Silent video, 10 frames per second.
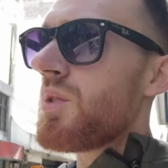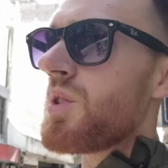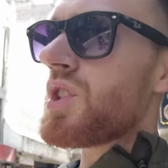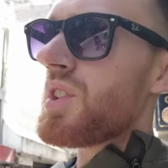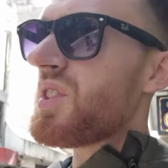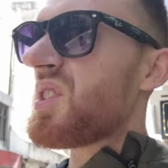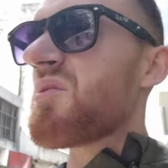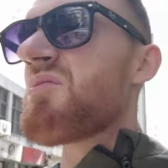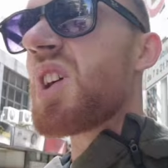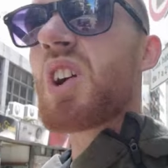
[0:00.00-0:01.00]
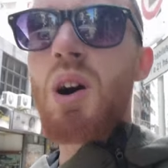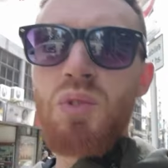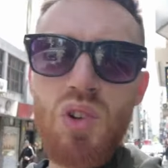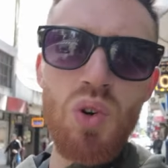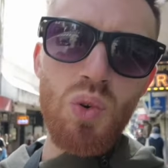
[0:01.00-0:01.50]
which is a
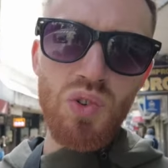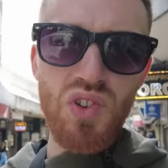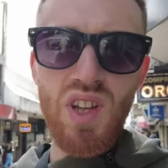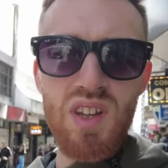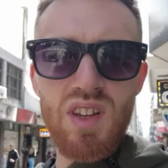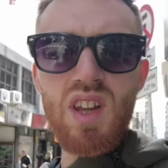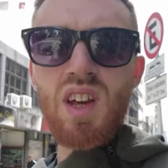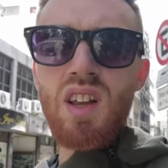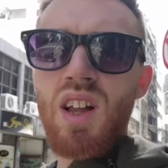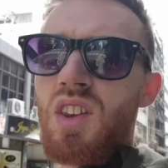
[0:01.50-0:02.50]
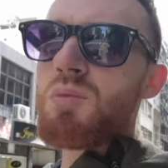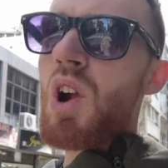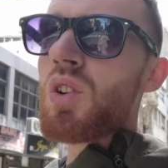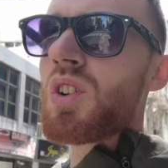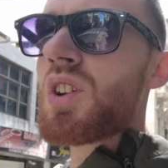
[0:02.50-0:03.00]
common course in Latin
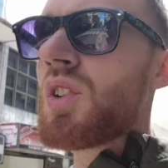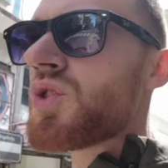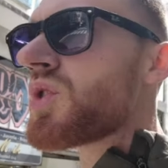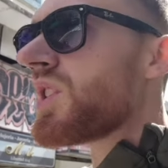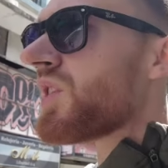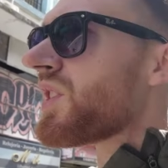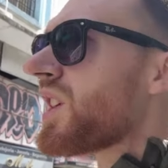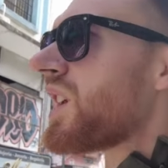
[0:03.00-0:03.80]
American countries.